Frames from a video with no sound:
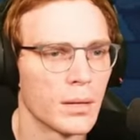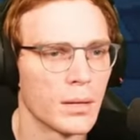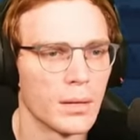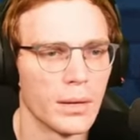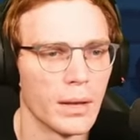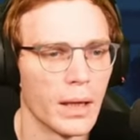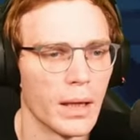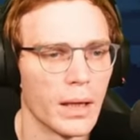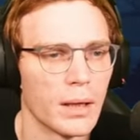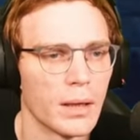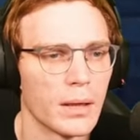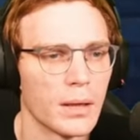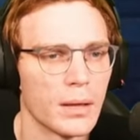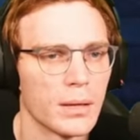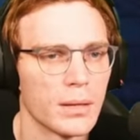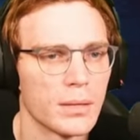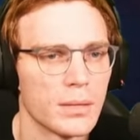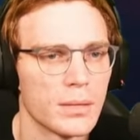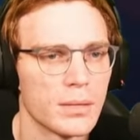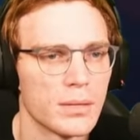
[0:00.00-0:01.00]
Nah.
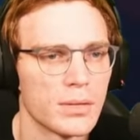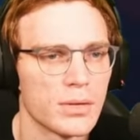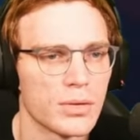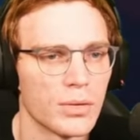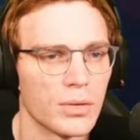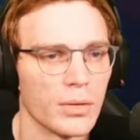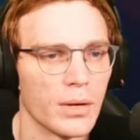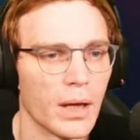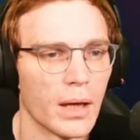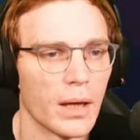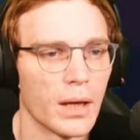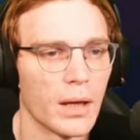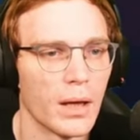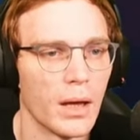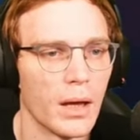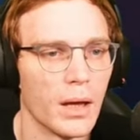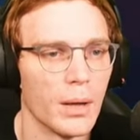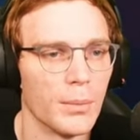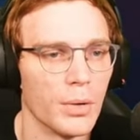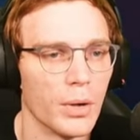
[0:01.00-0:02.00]
Screw that.
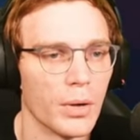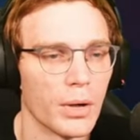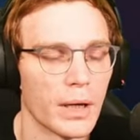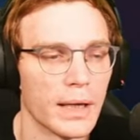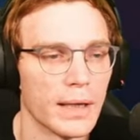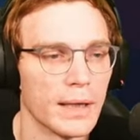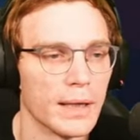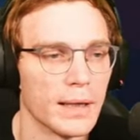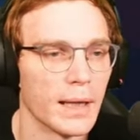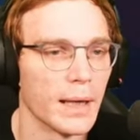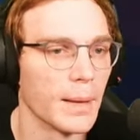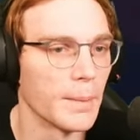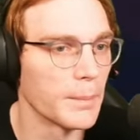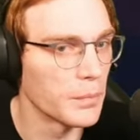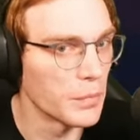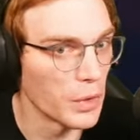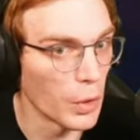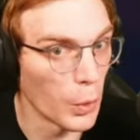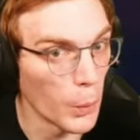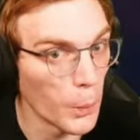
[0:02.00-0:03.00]
I am not getting in that.
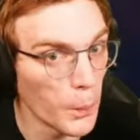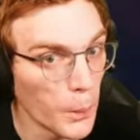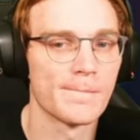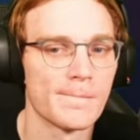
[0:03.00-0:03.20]
Nope.